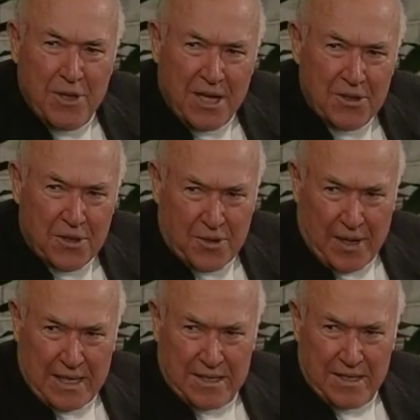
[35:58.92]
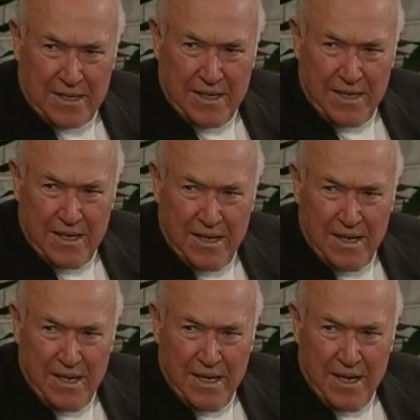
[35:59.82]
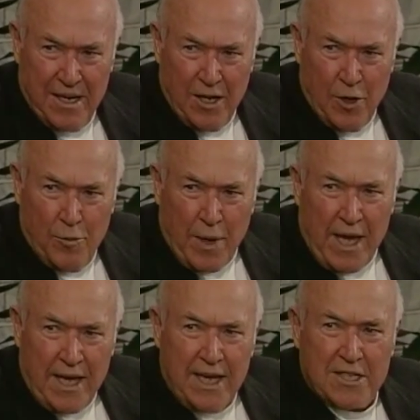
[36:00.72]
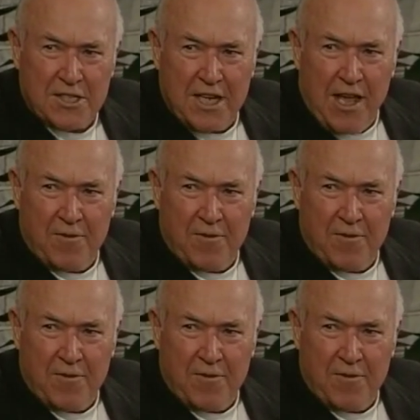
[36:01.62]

the other direction. May each day